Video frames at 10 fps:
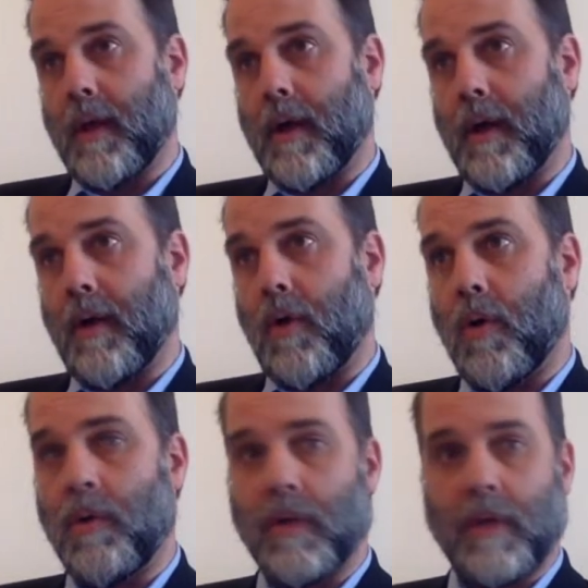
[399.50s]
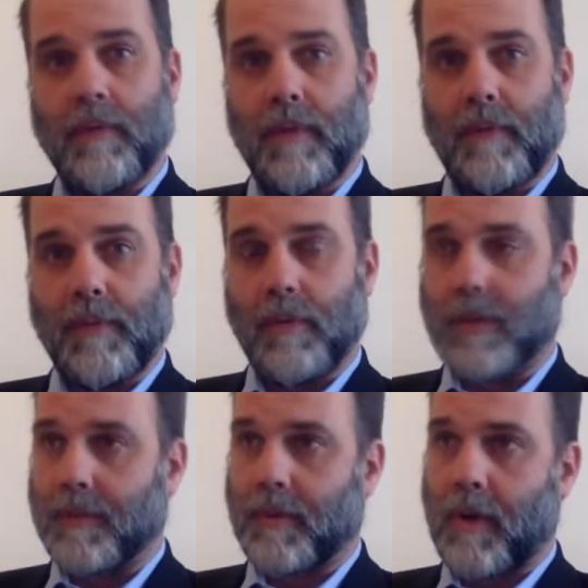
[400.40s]
Uh, or even if you were
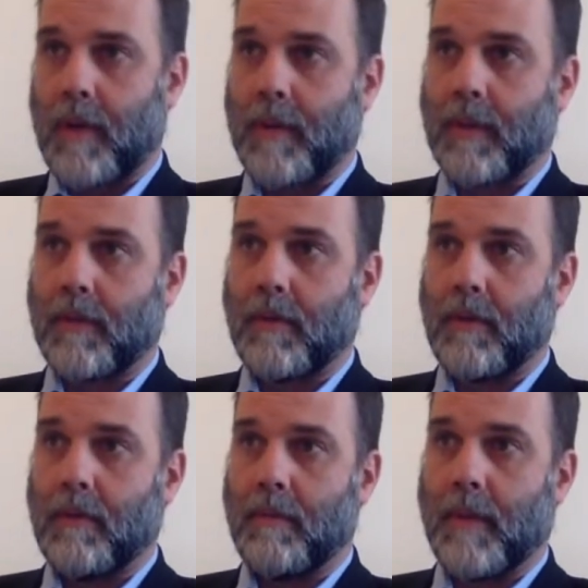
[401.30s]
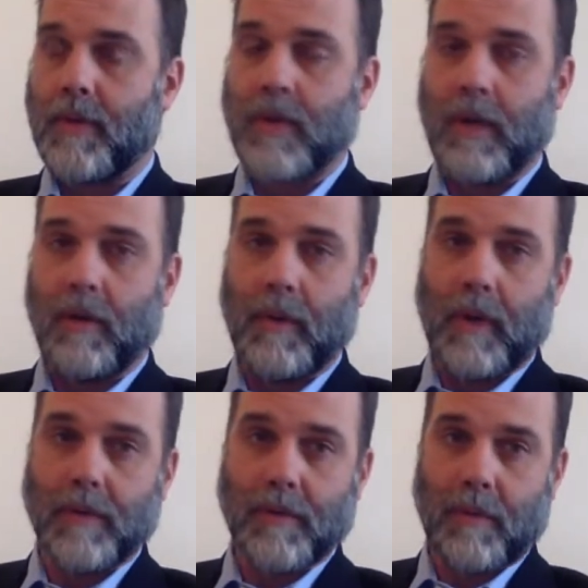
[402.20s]
subscribing to my channel when
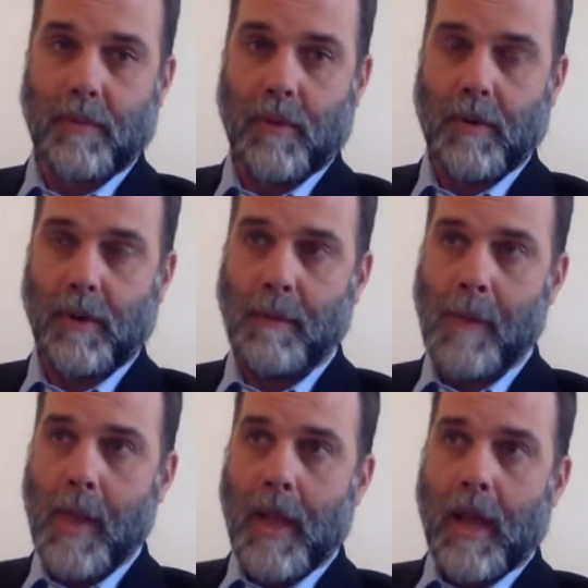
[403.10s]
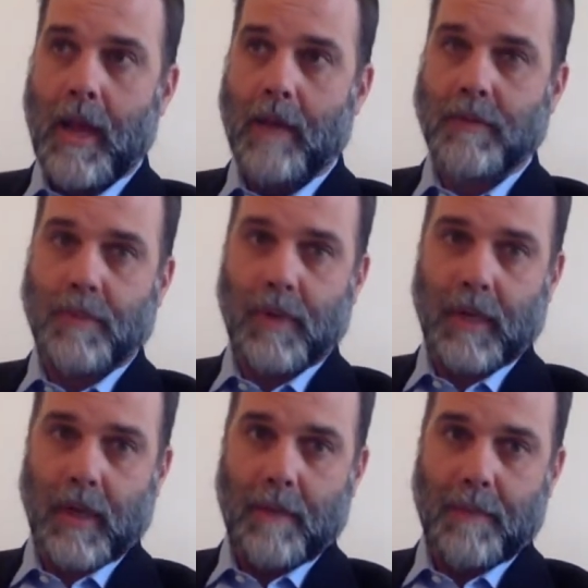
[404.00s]
I was a reporter and I was
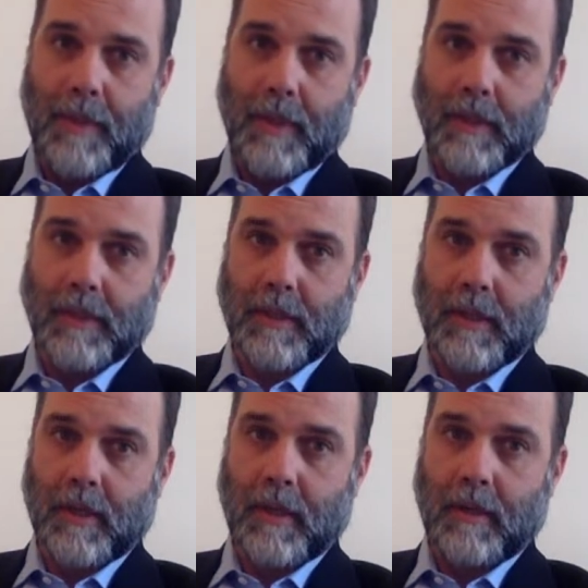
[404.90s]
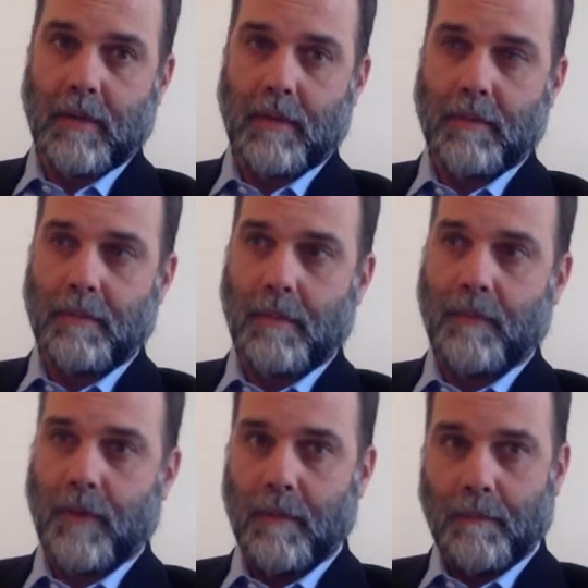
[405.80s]
putting up things uh,
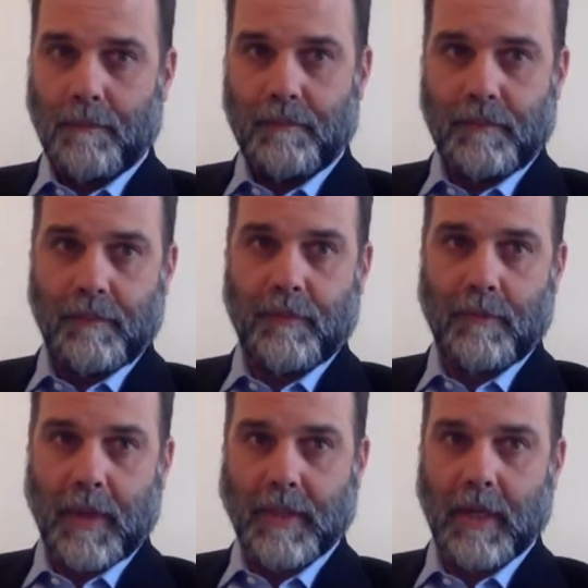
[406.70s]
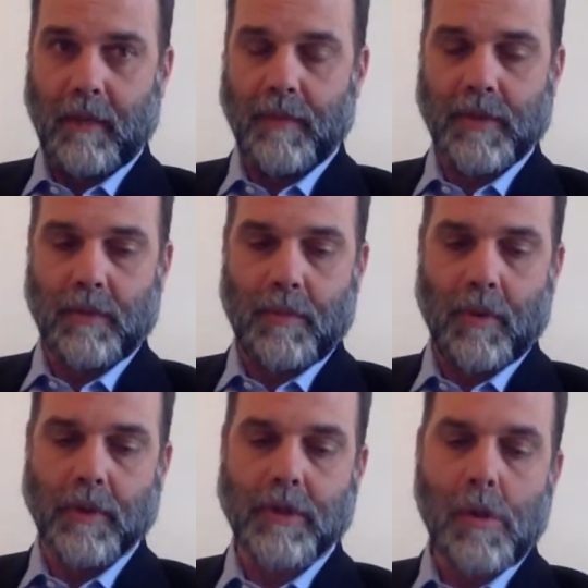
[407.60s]
from from my television
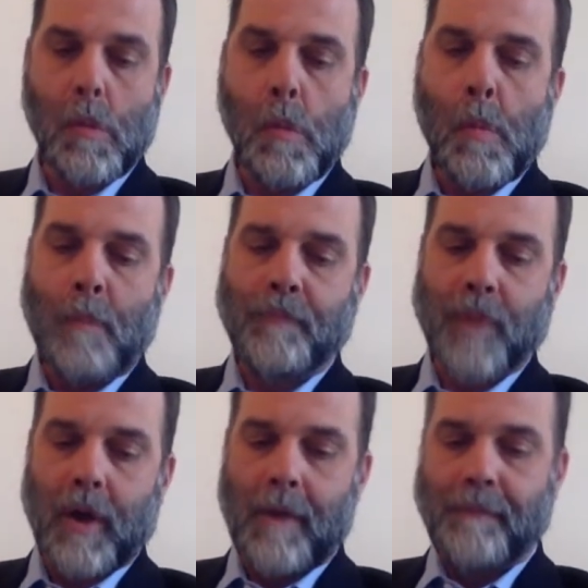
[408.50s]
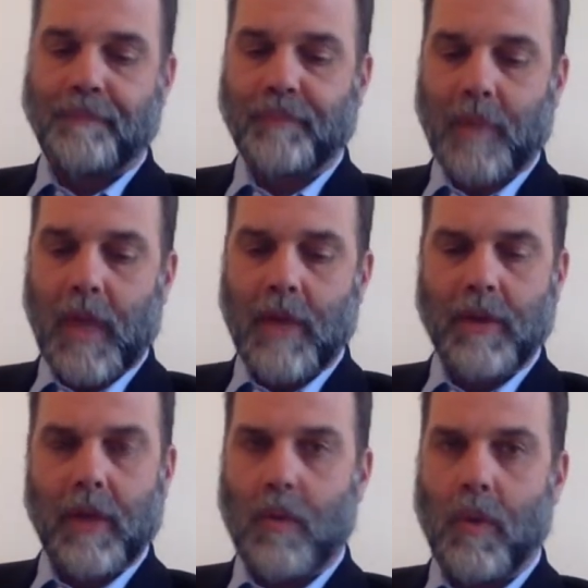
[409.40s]
reports, um, and you're
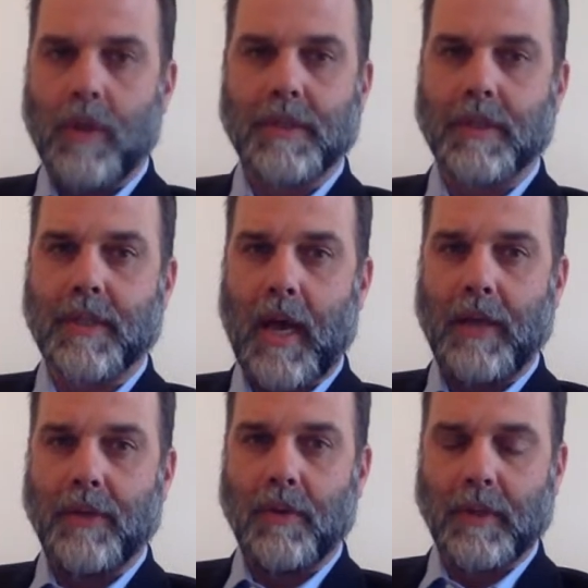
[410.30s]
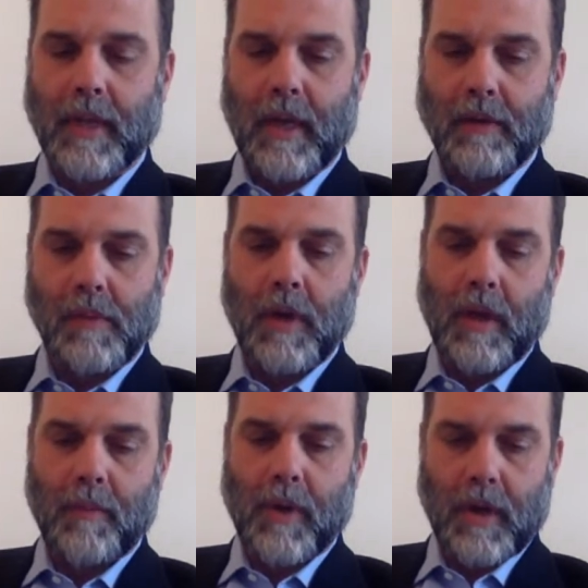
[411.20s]
like, "What is this guy doing now?" Well,
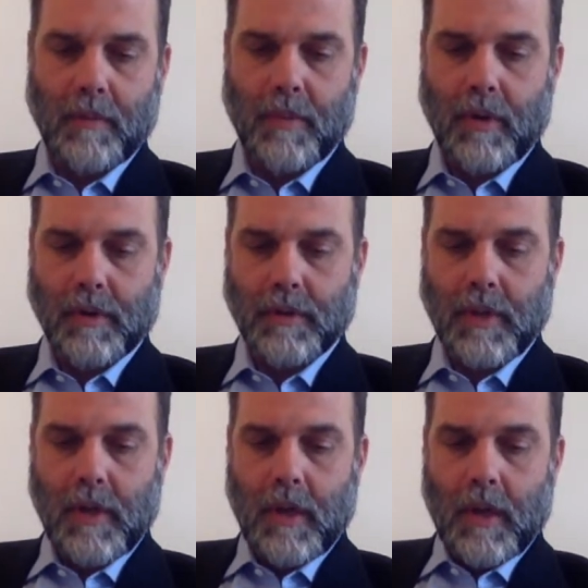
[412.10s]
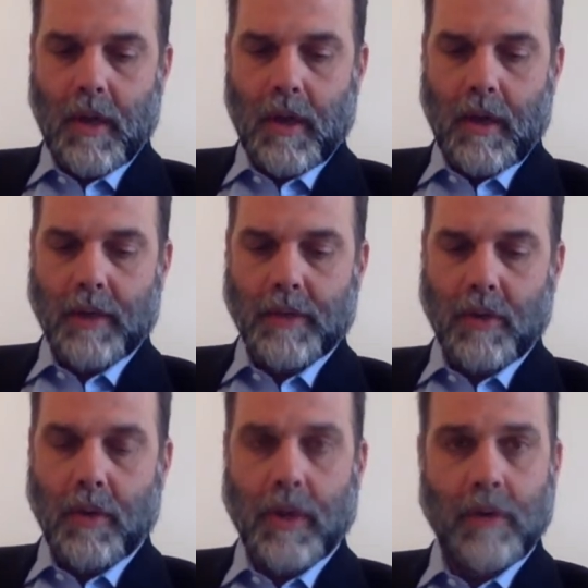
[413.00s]
I'm writing books. Uh,
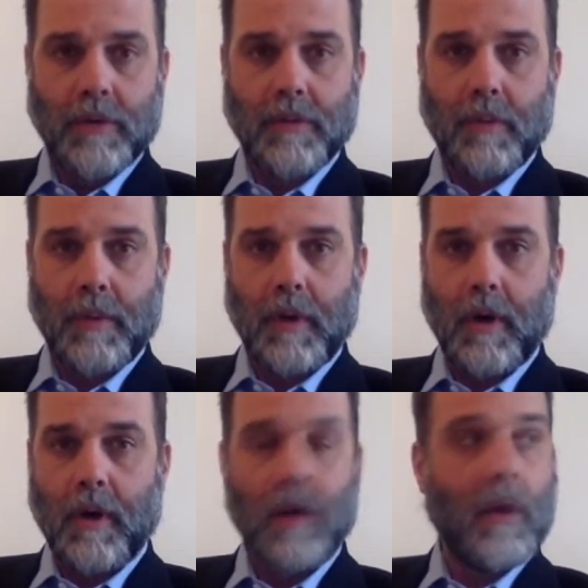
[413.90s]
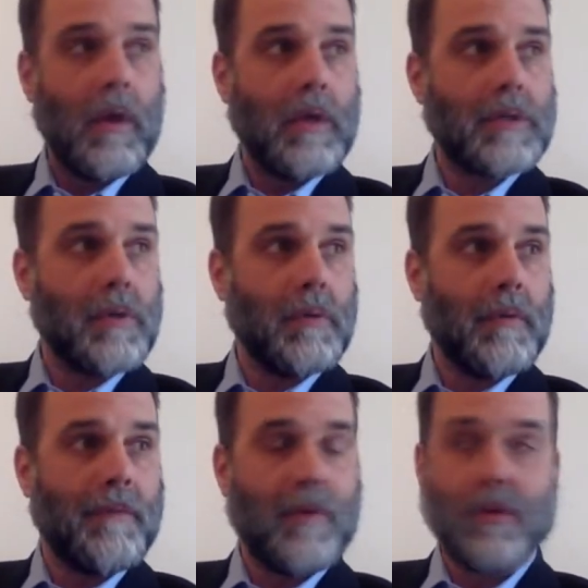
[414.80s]
so here's where we are. So
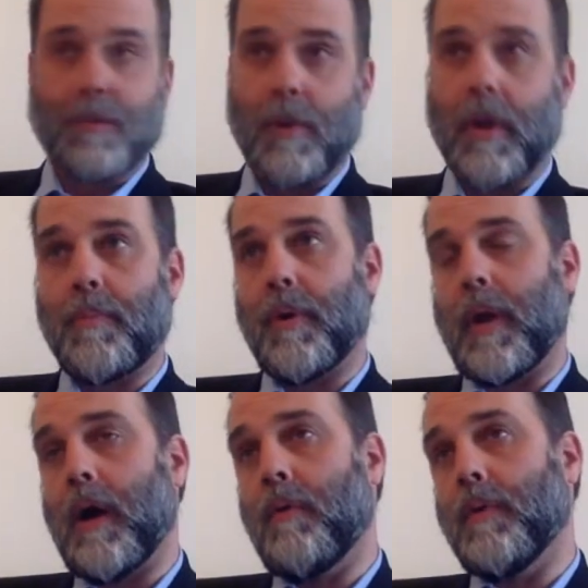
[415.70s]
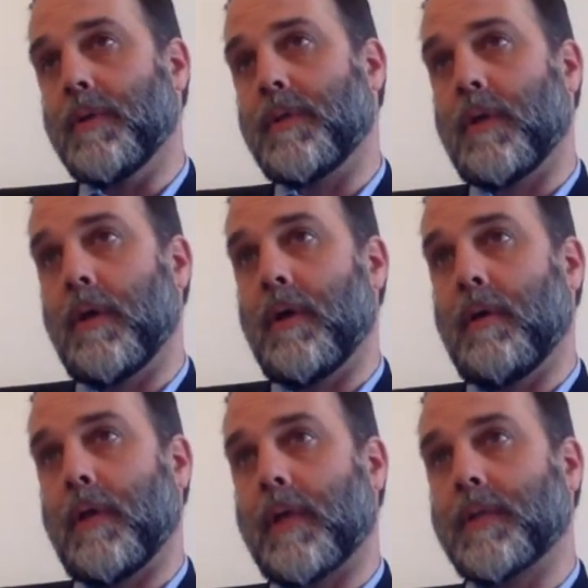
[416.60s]
the first book I put out was, uh,
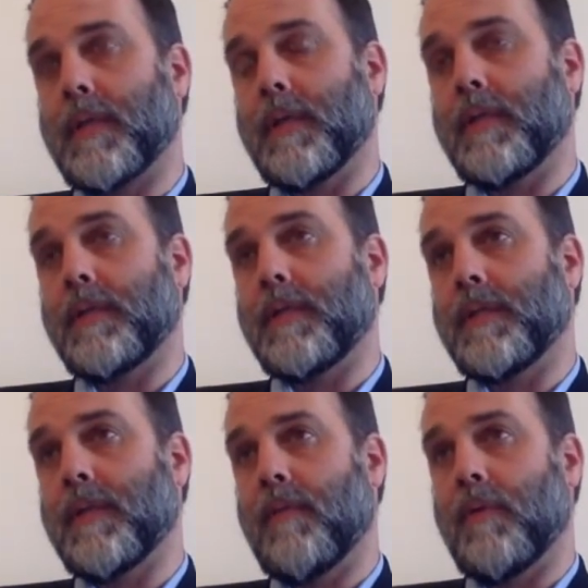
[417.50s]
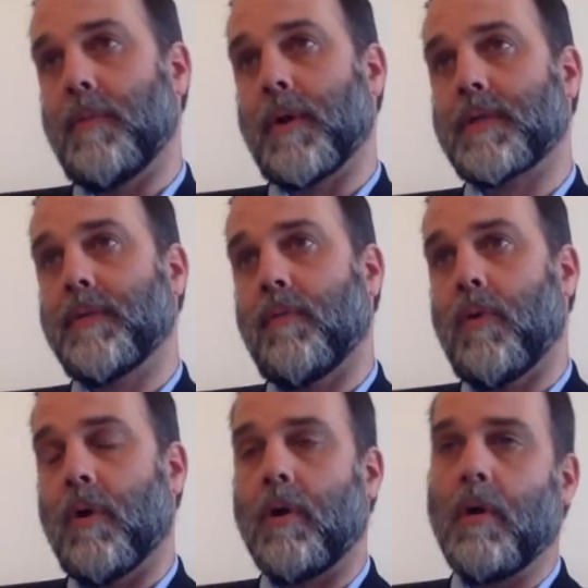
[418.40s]
like I said, Civil the American Civil
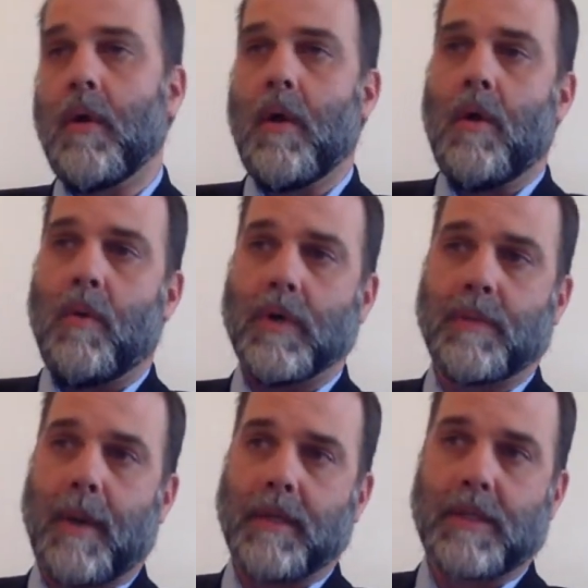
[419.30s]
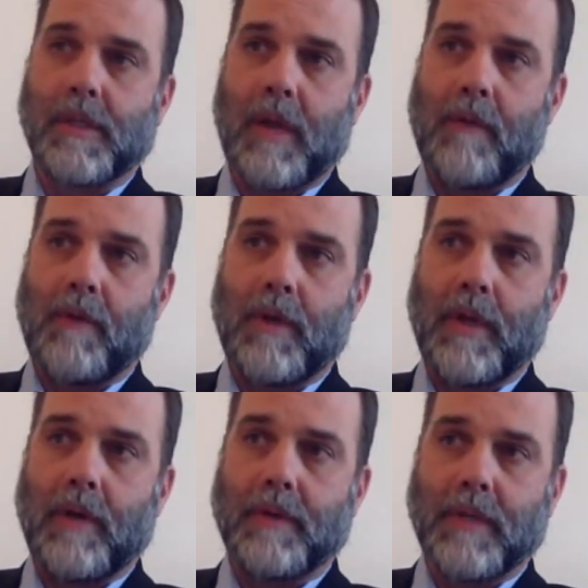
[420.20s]
War was about slavery.
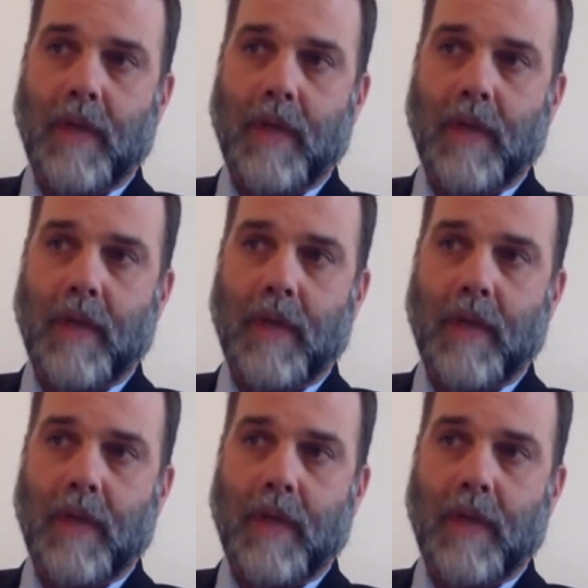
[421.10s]
That was a